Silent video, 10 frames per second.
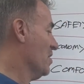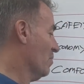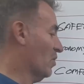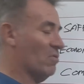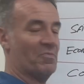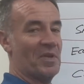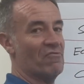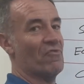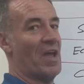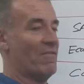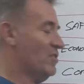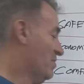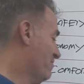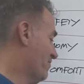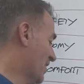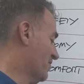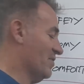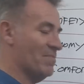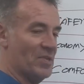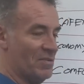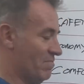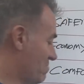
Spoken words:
We'll always be driving and fixing them, and